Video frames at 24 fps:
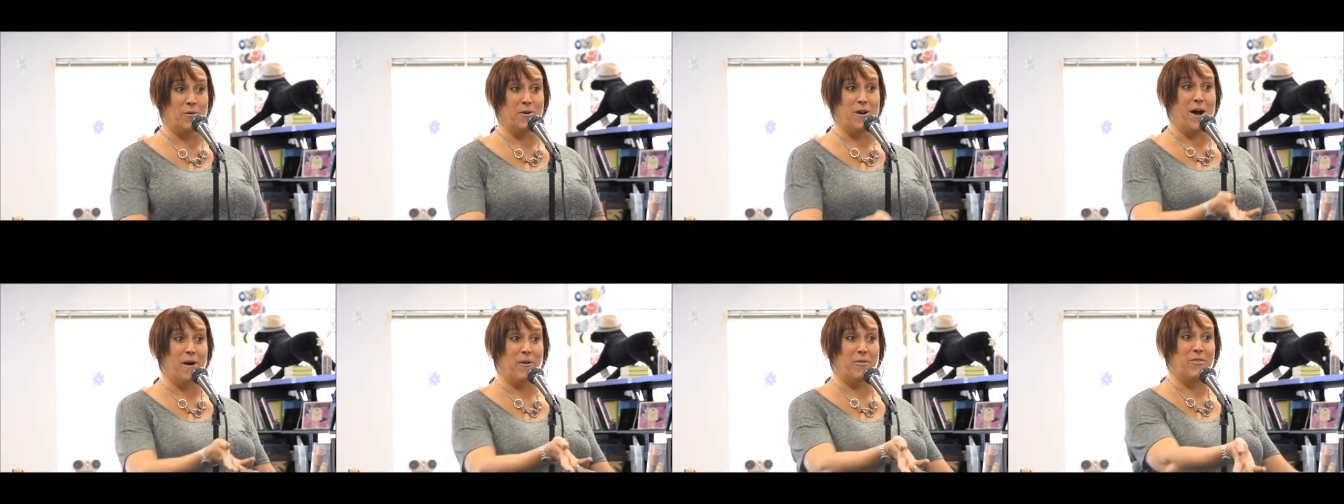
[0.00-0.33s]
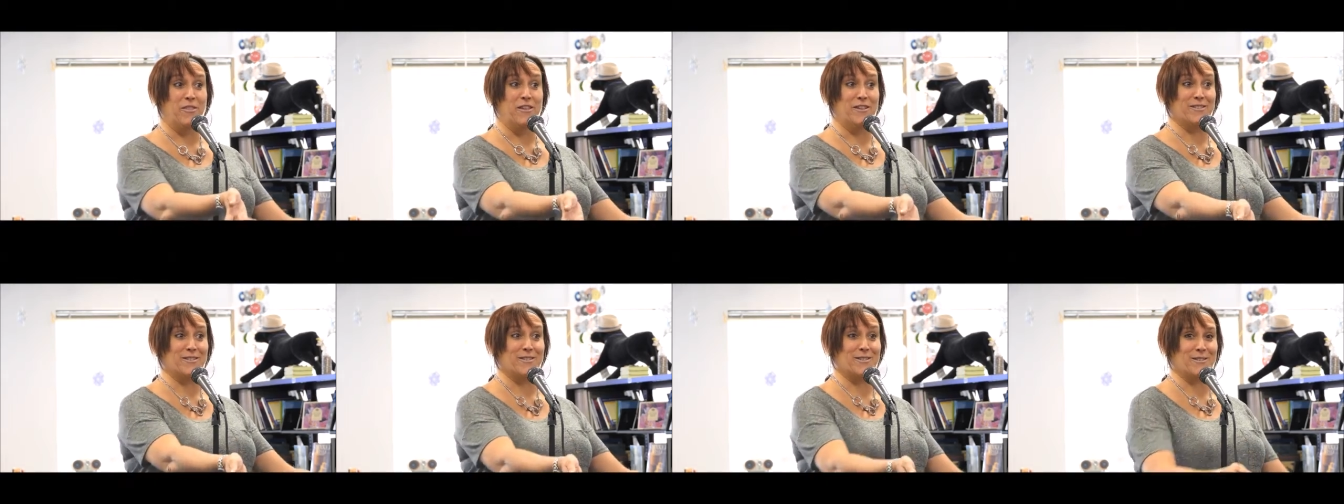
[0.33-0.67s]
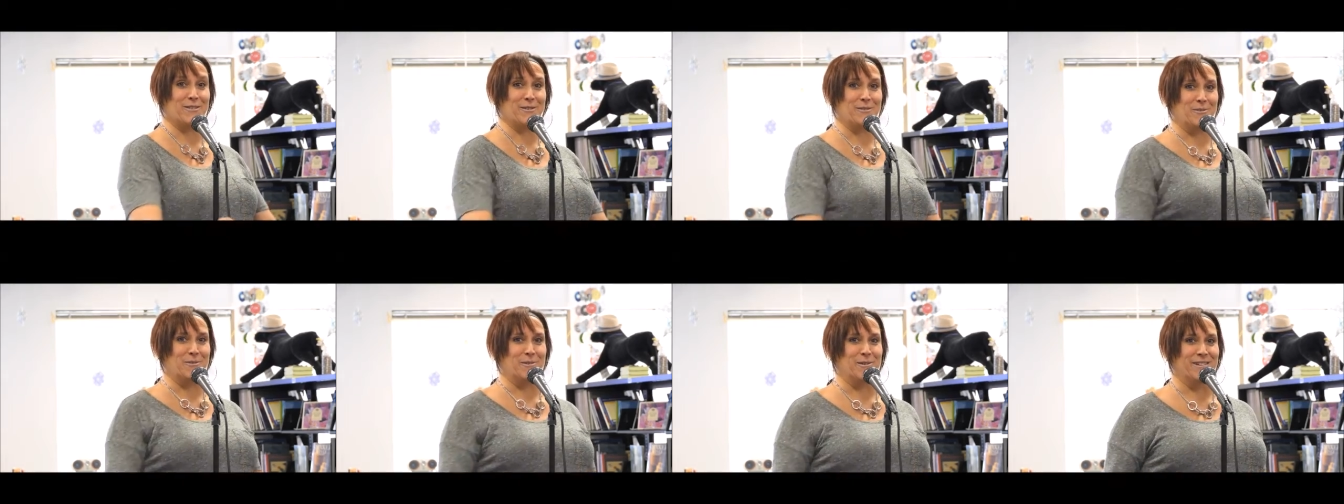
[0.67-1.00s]
now this
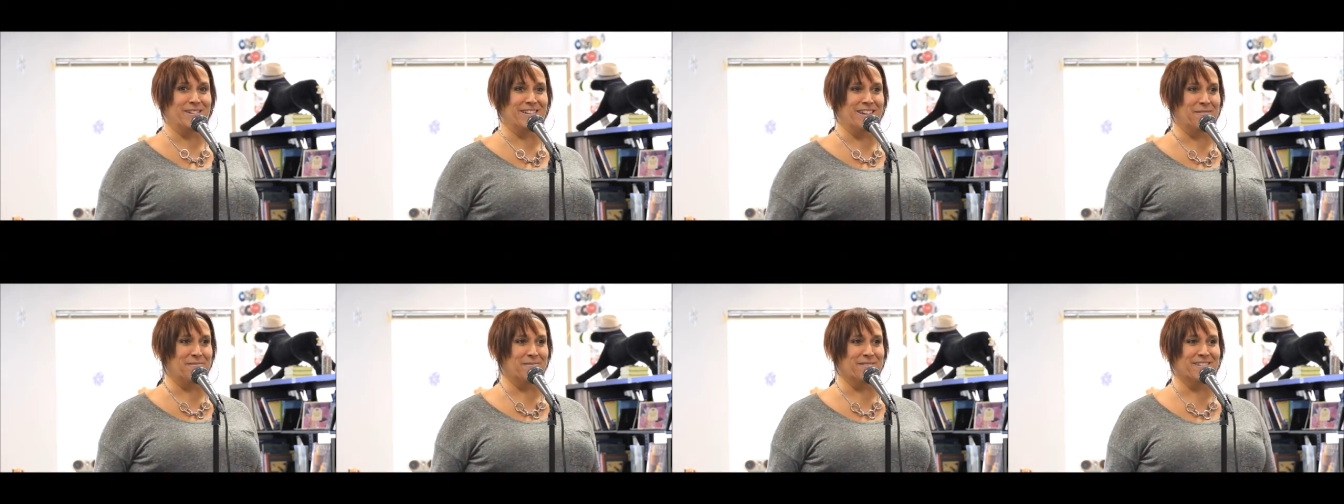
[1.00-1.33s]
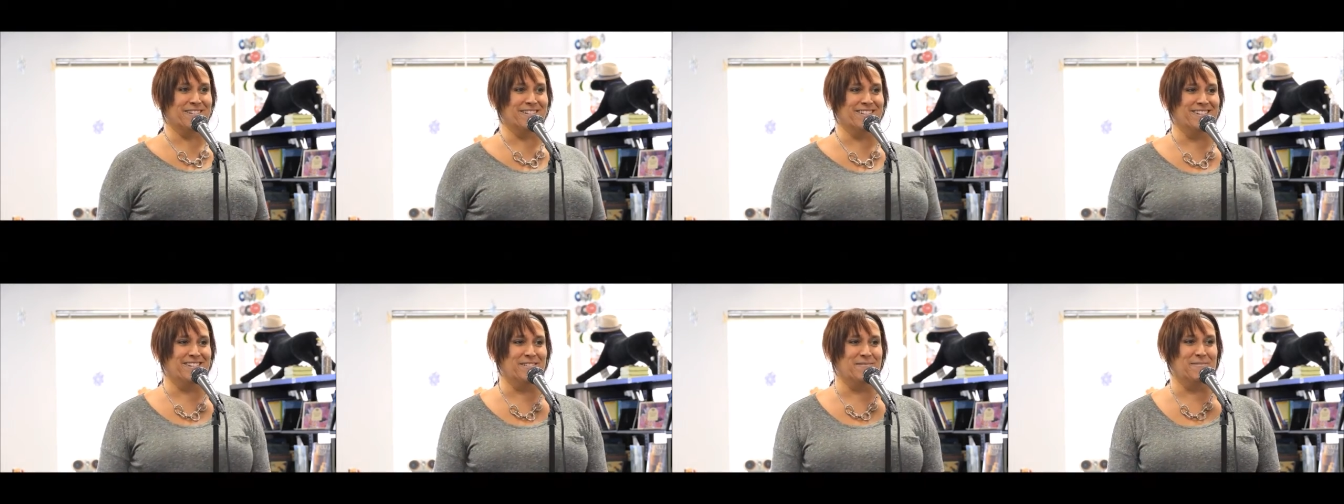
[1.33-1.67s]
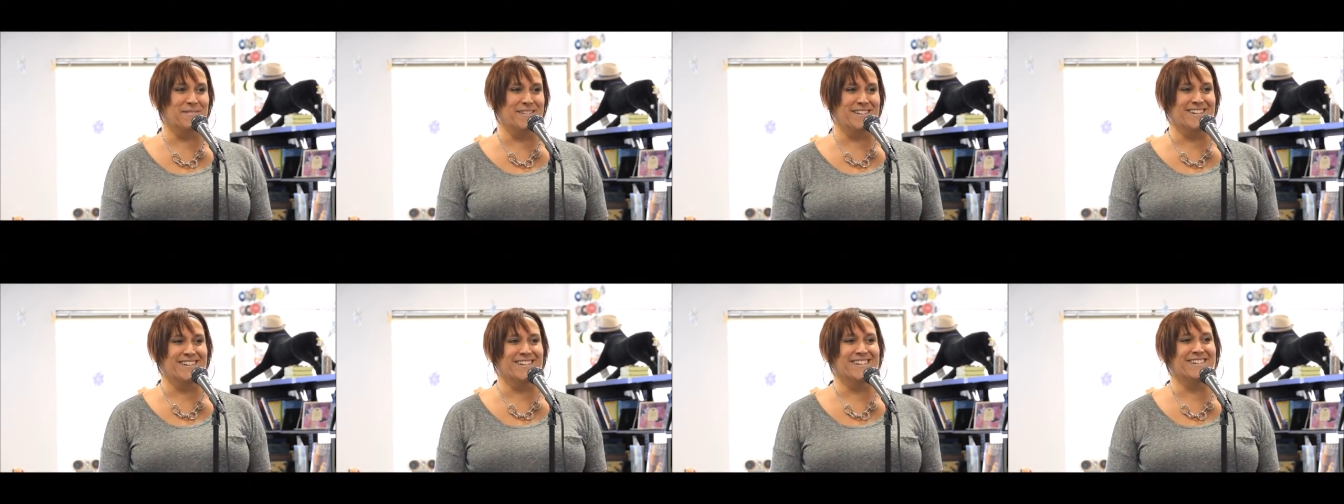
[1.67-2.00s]
is a cool neighborhood to
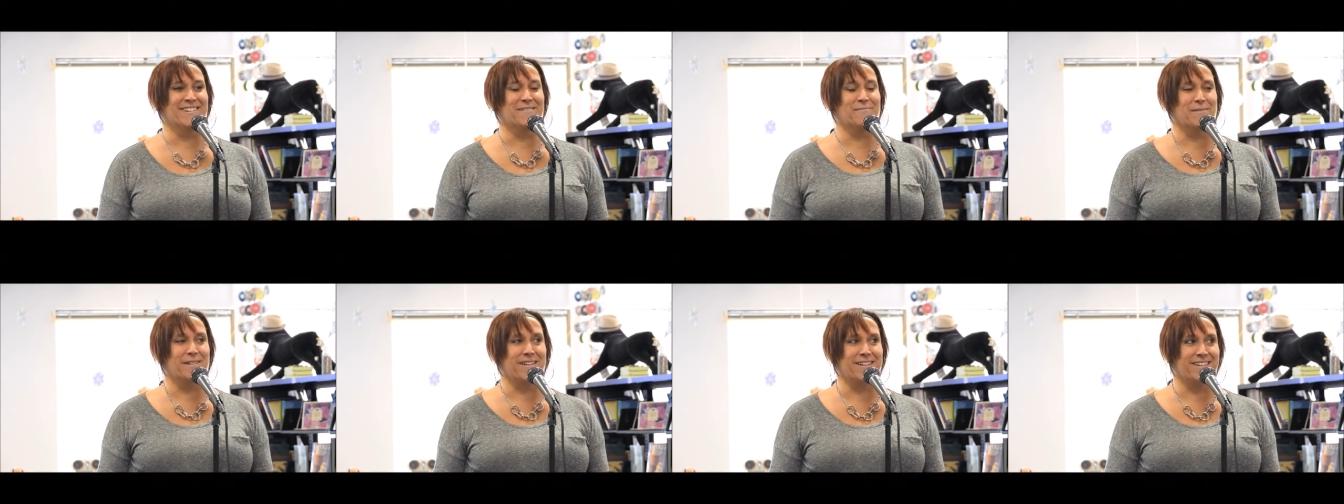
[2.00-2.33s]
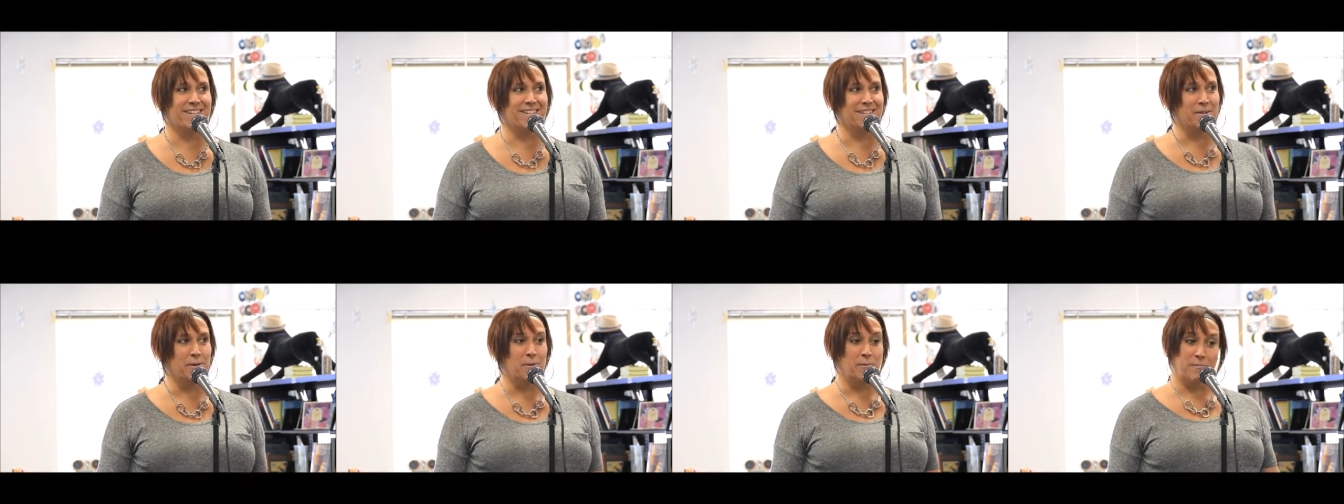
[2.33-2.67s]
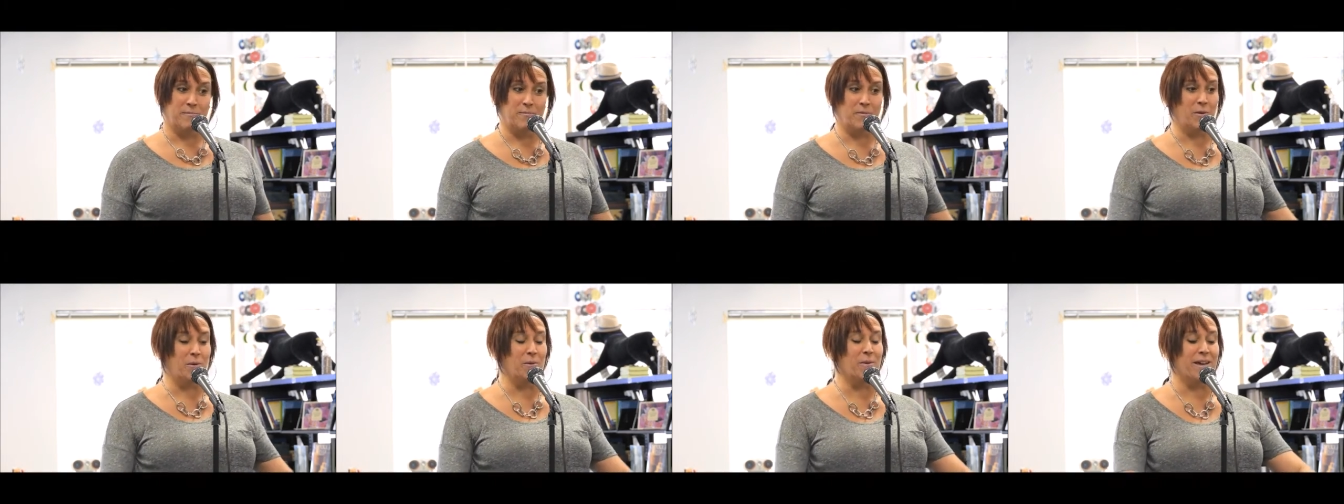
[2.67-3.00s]
be in. I'm like,
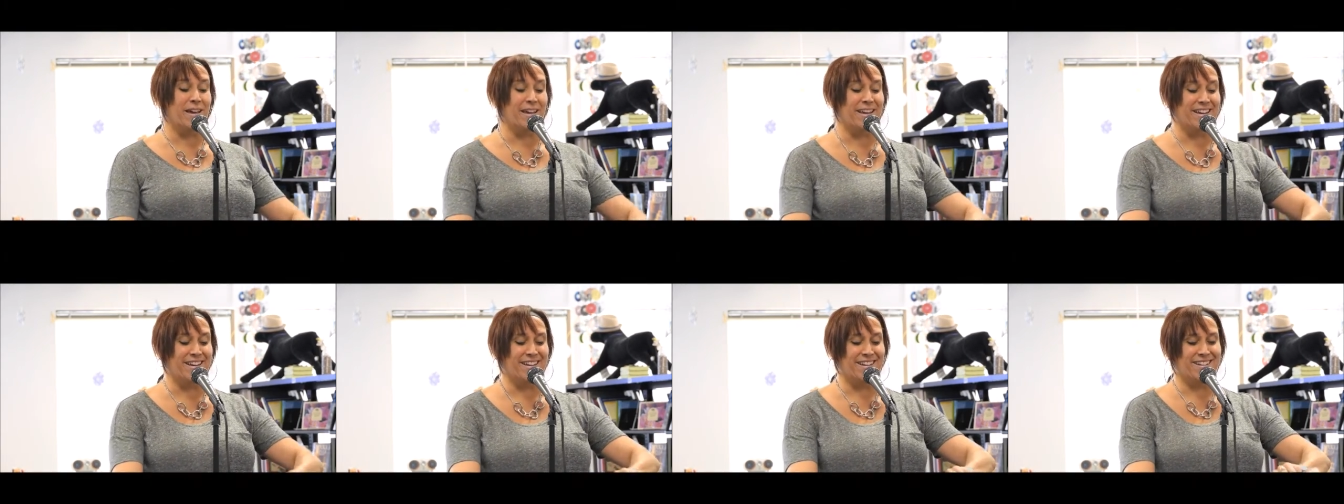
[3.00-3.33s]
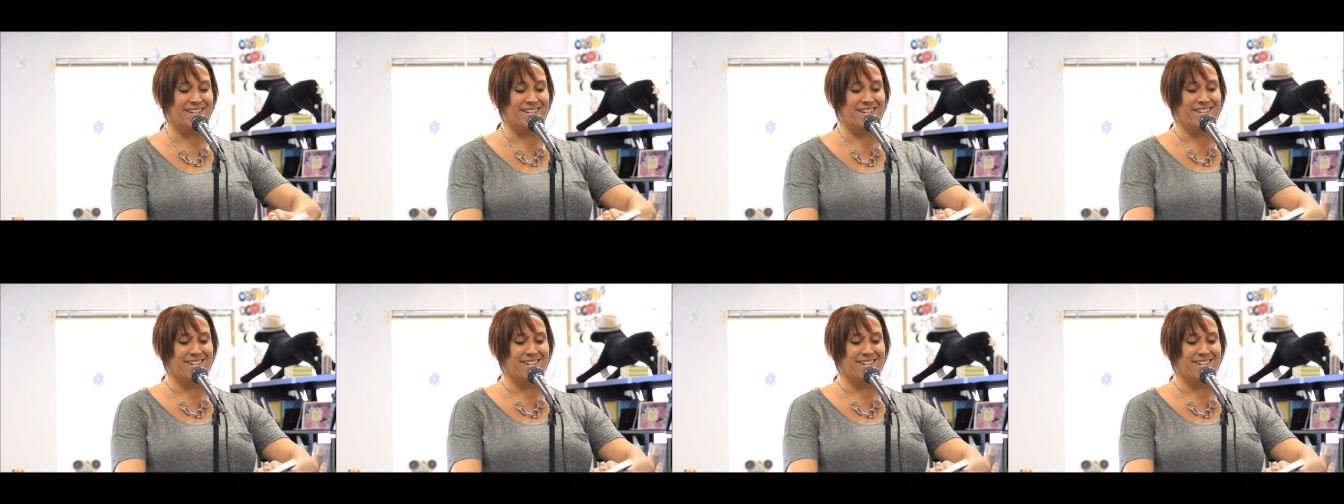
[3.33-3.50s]
okay